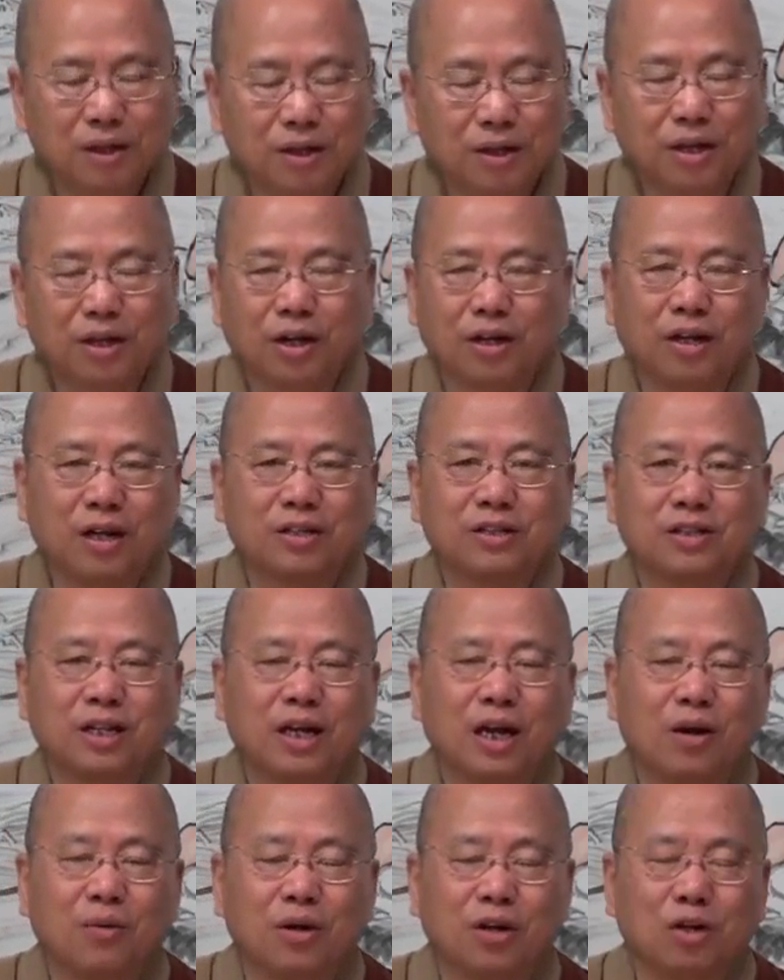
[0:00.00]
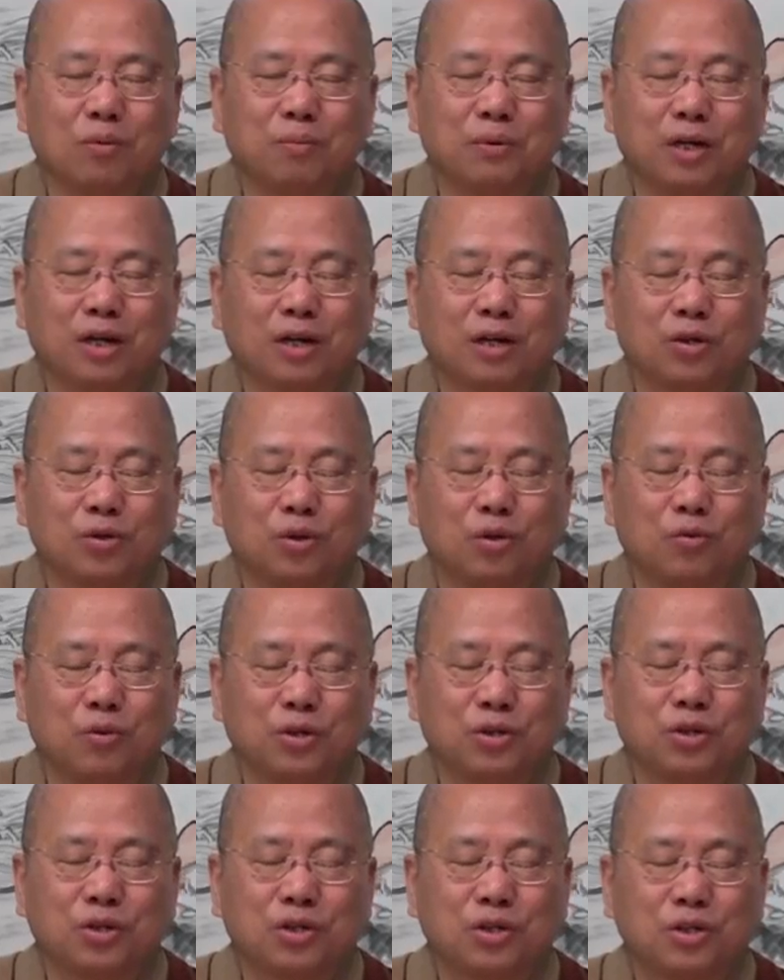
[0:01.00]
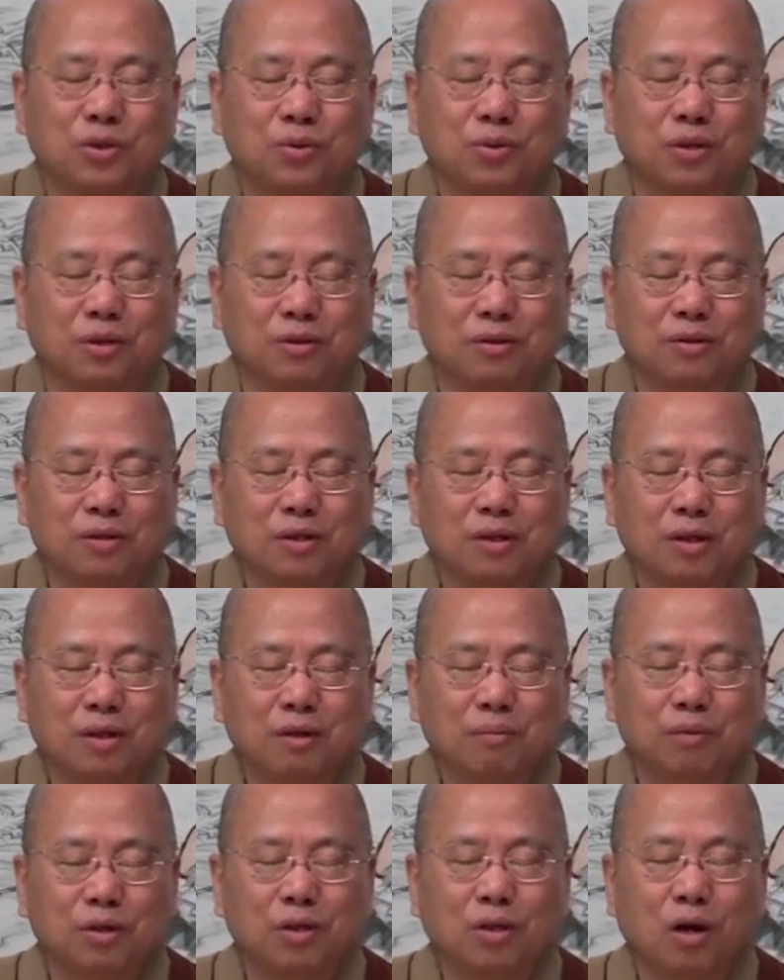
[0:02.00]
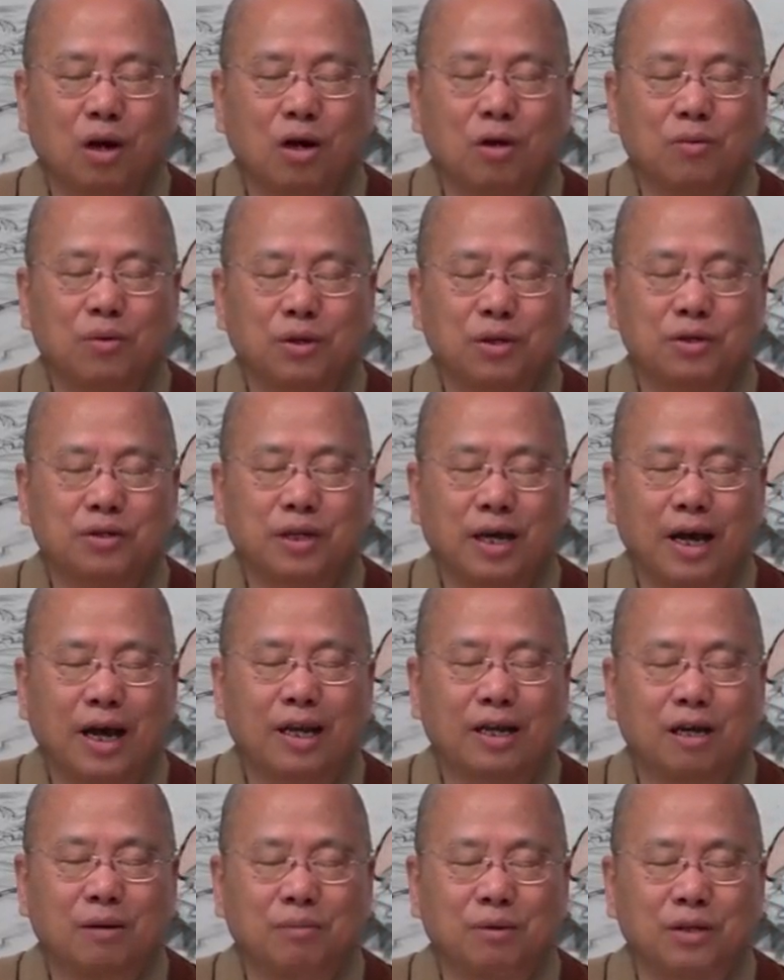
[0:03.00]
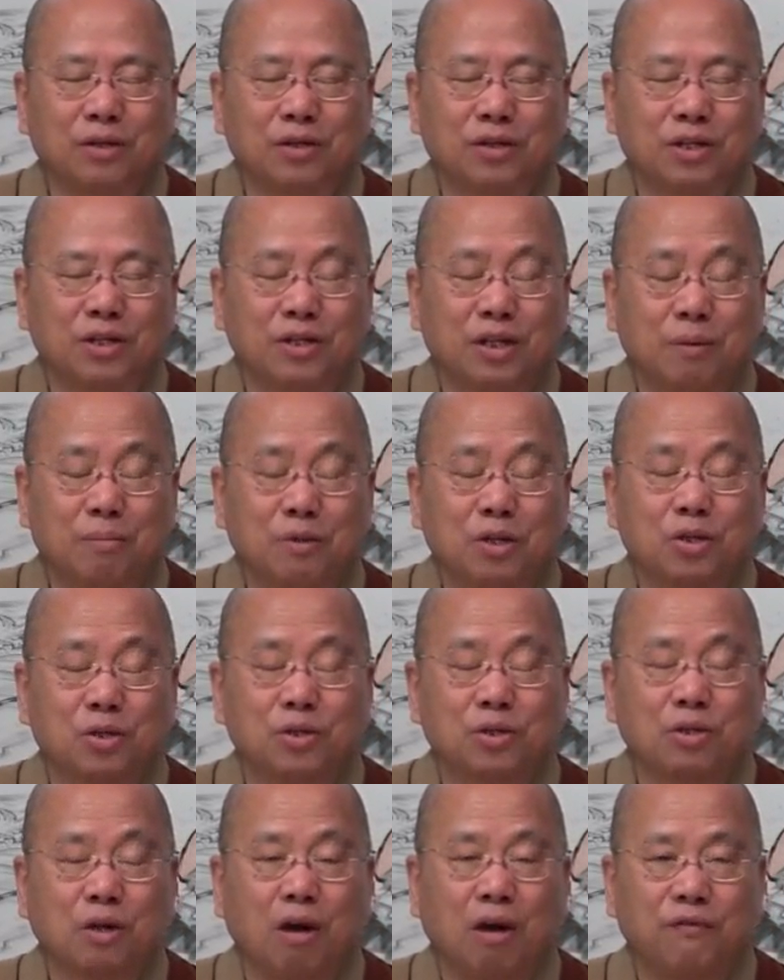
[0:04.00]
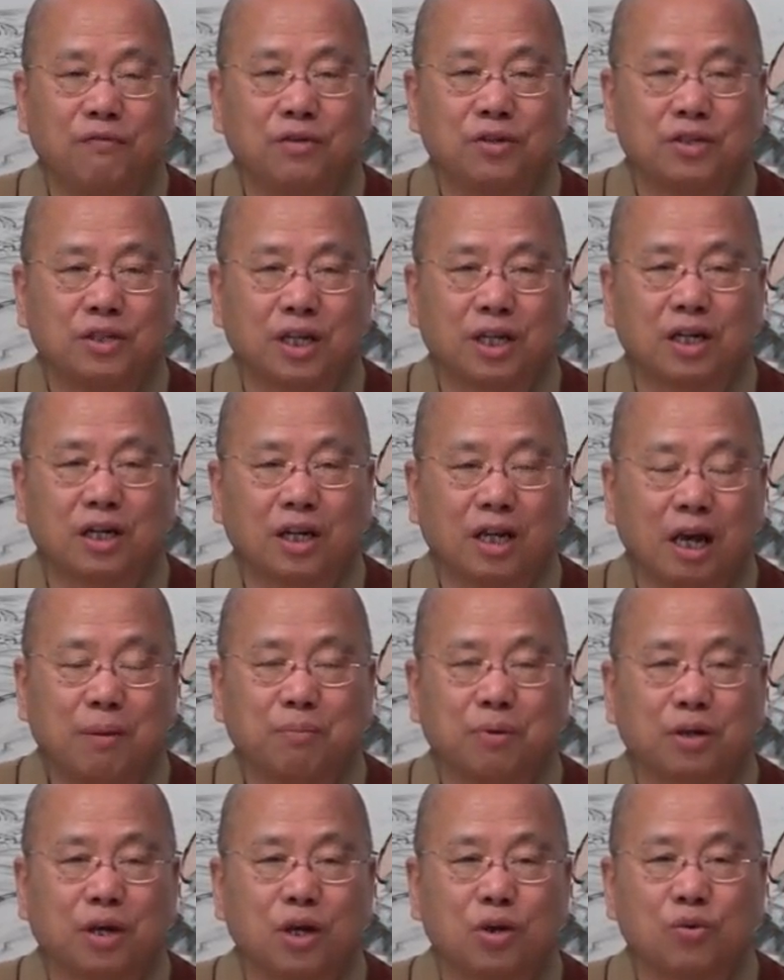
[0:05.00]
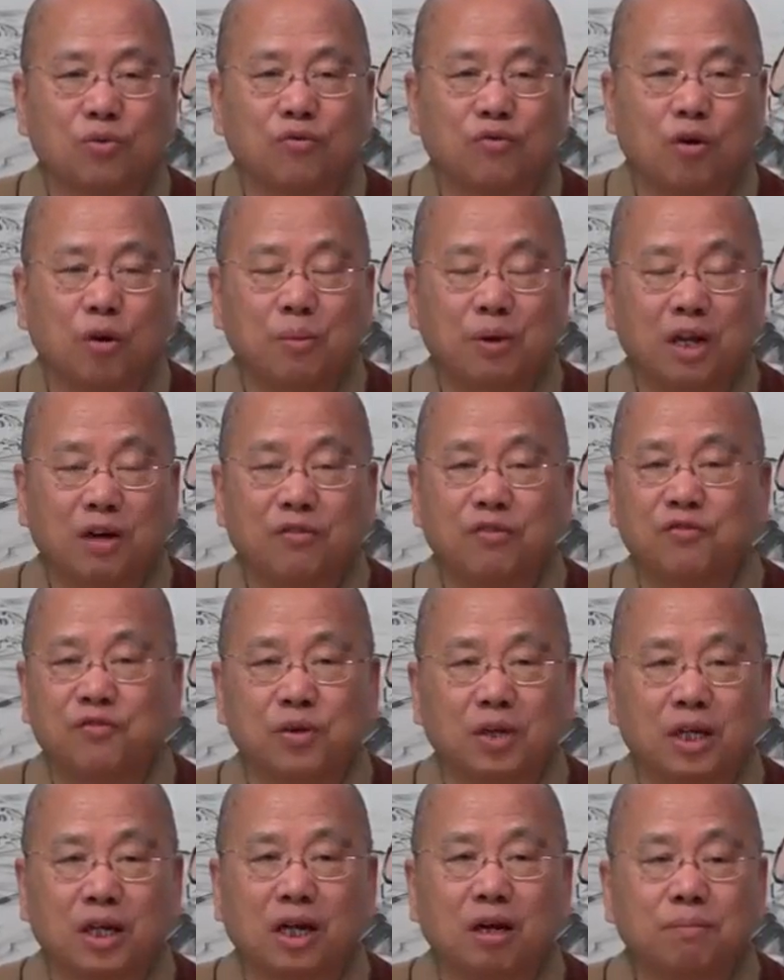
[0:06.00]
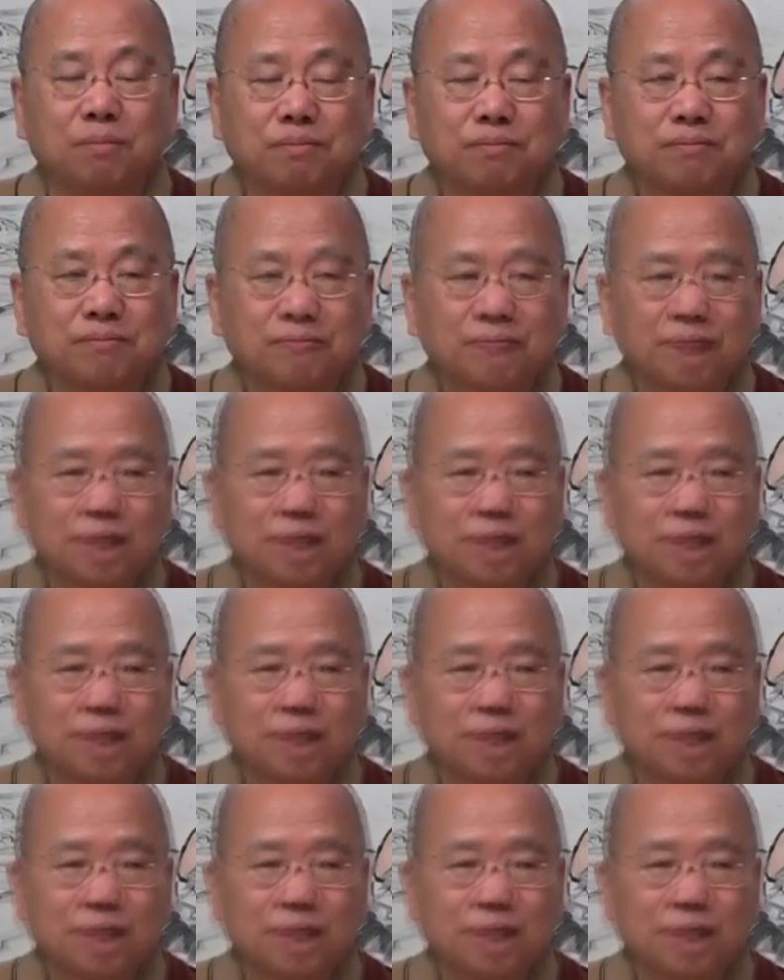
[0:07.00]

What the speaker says: You cannot say, I want to be a university student, but you always end up in just the admissions office taking an application form and never fill it up.